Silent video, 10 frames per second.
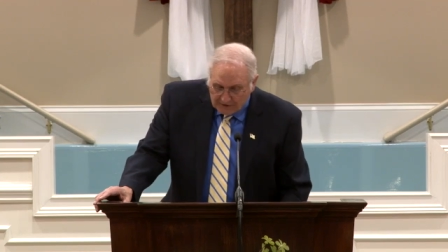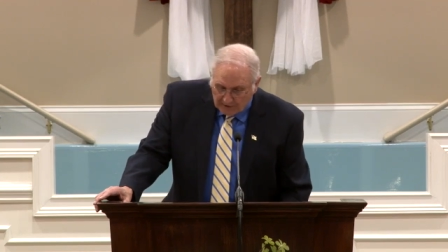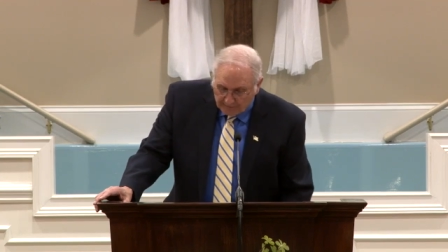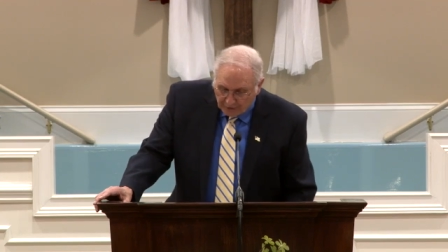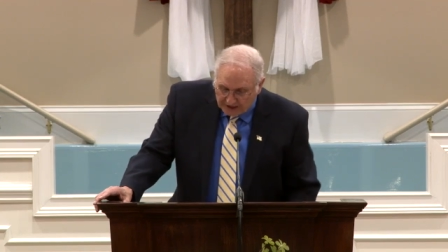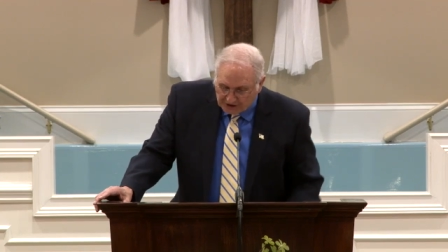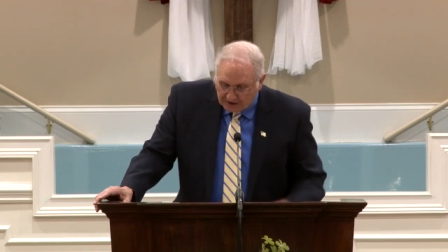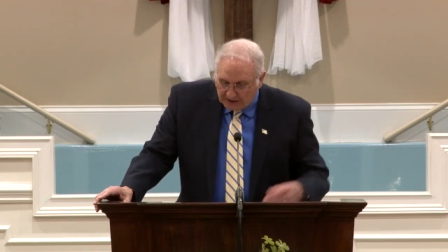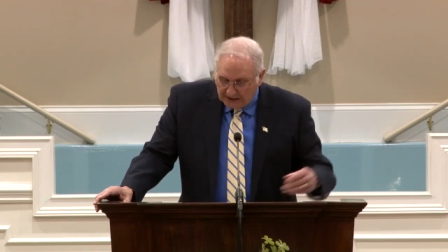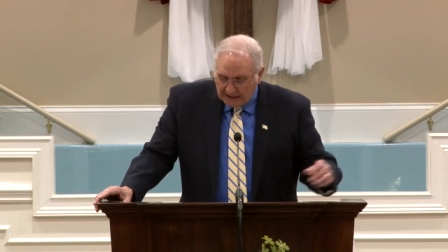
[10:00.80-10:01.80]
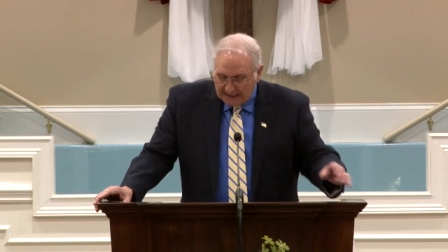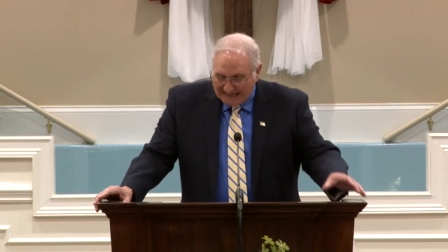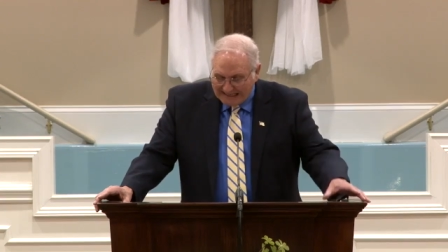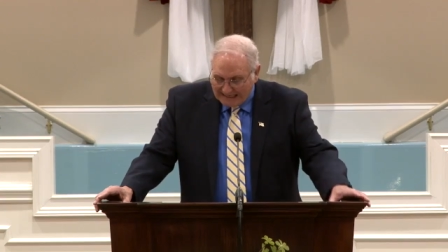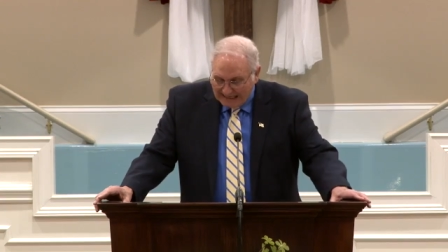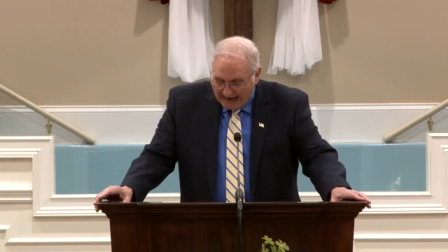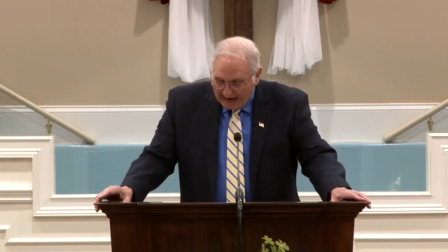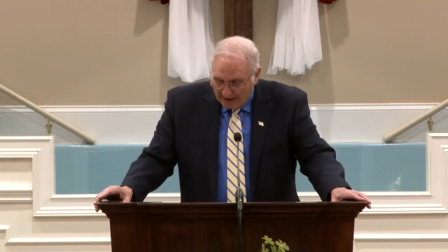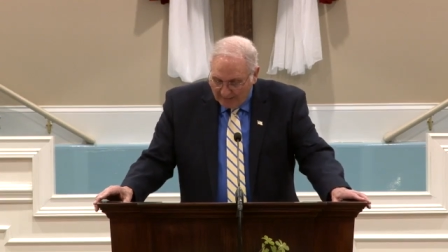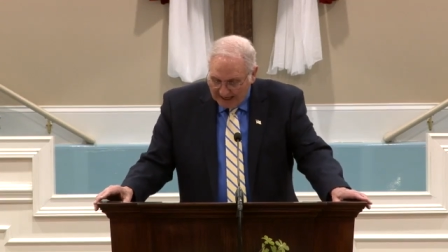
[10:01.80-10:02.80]
compressionally heated
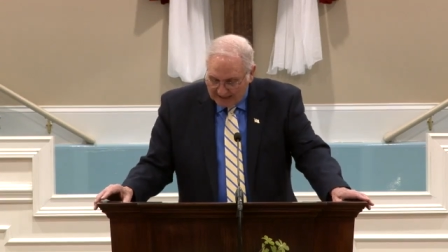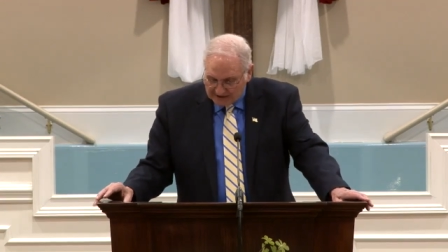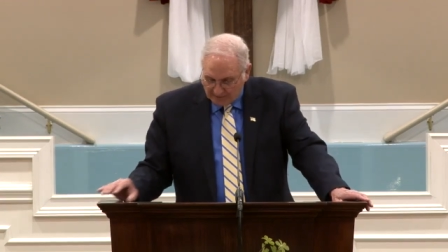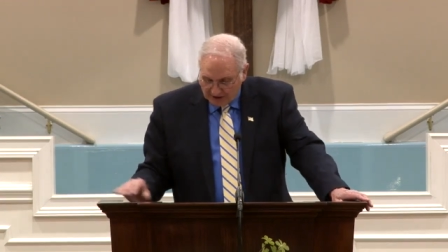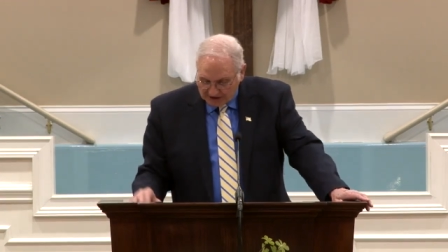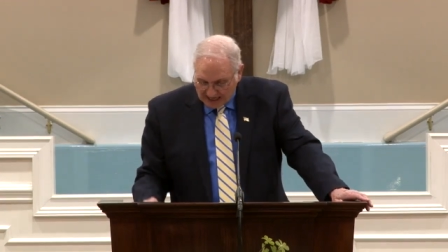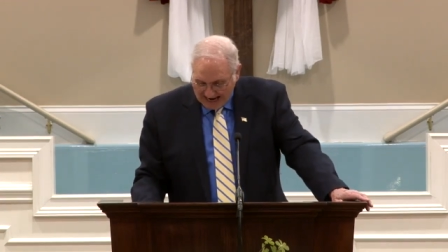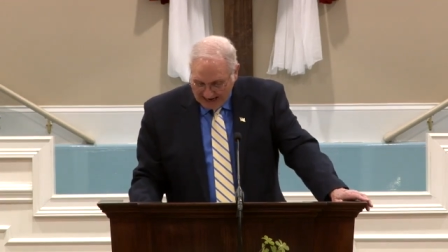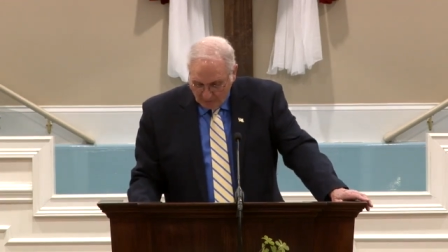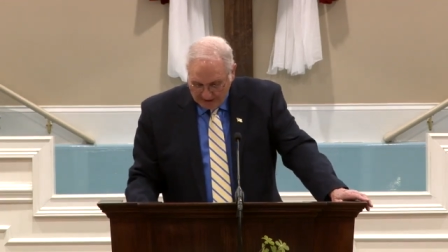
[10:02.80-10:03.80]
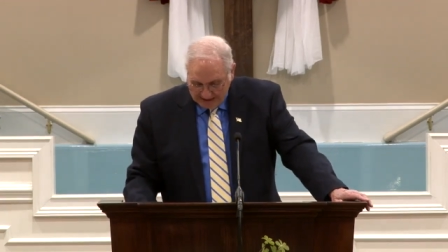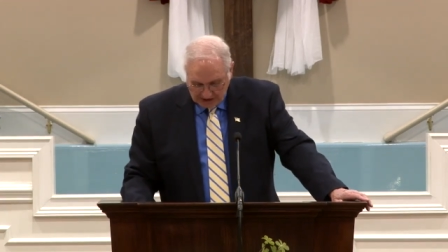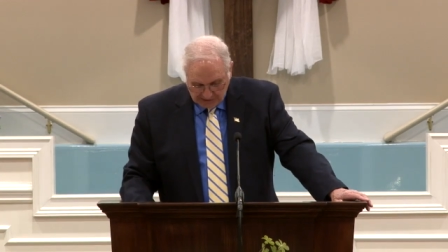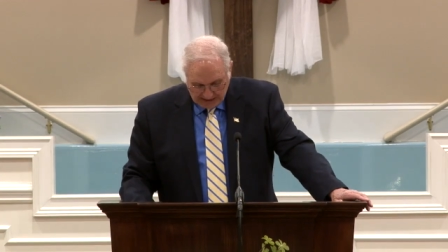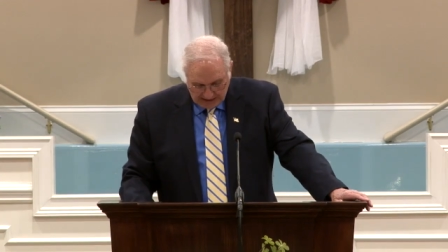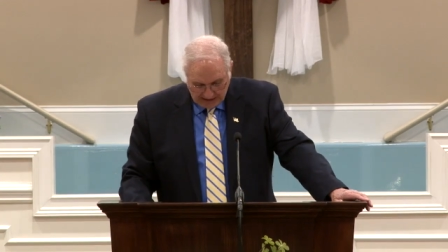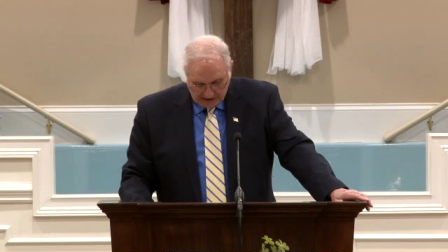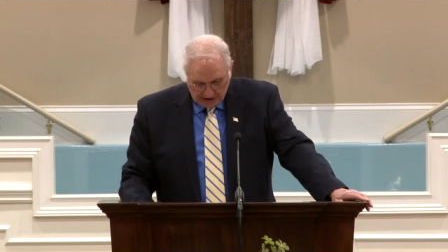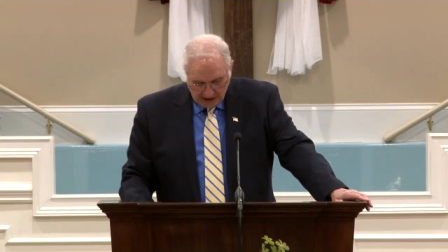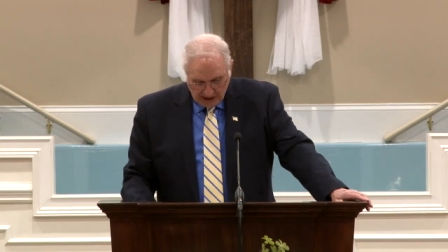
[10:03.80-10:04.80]
air mass plus high wind
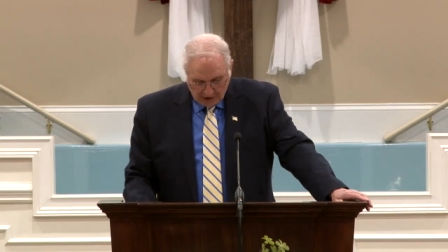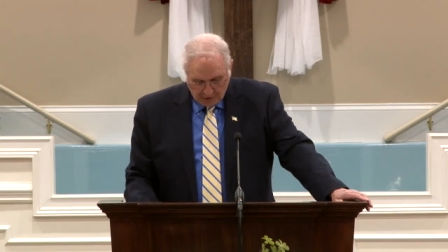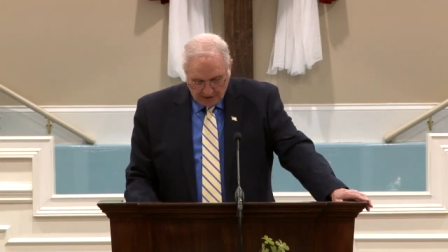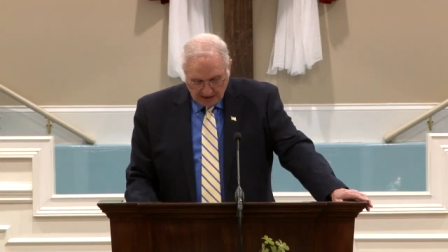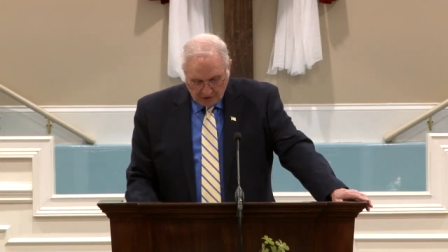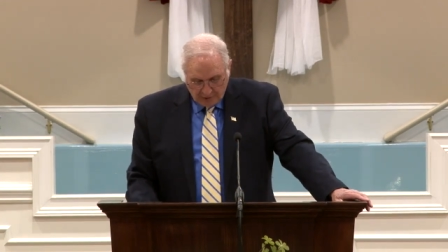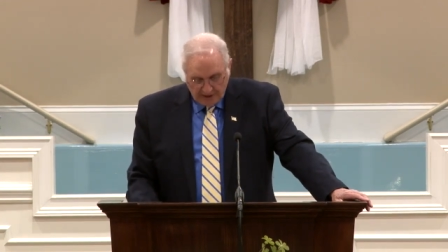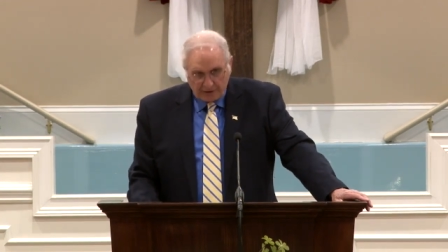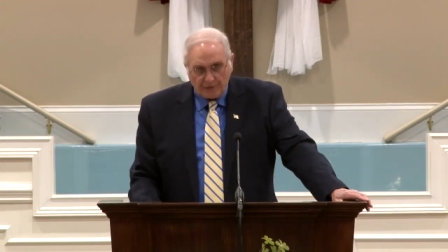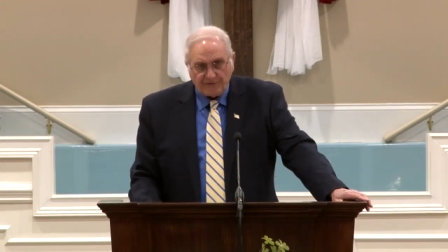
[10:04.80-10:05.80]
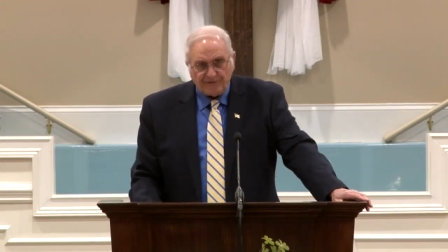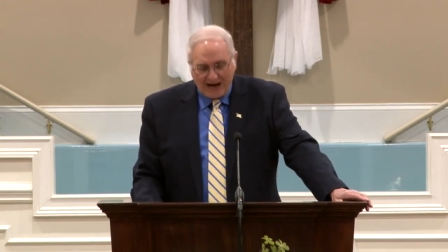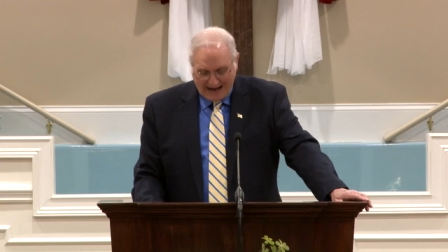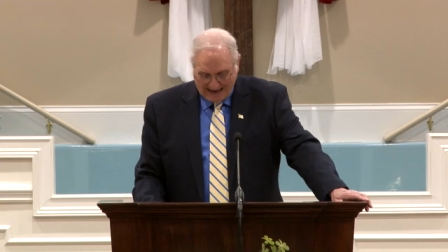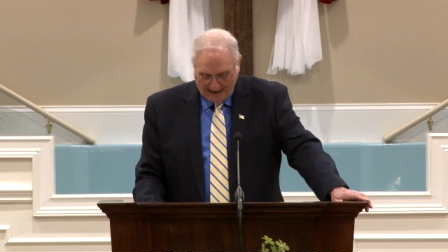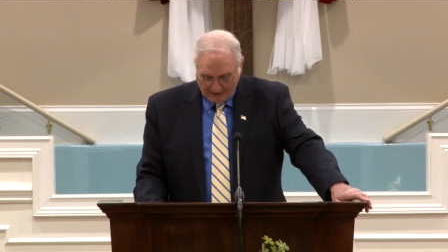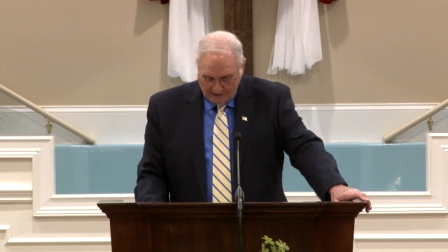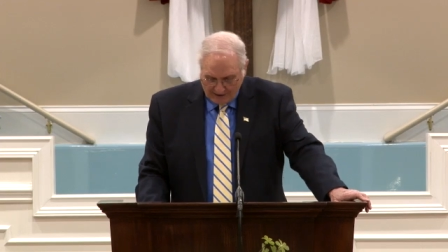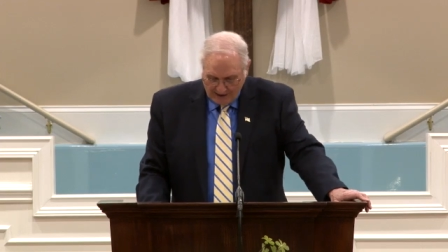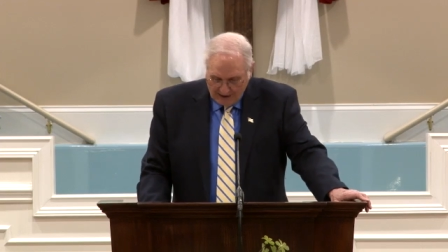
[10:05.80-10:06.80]
speeds create critical fire,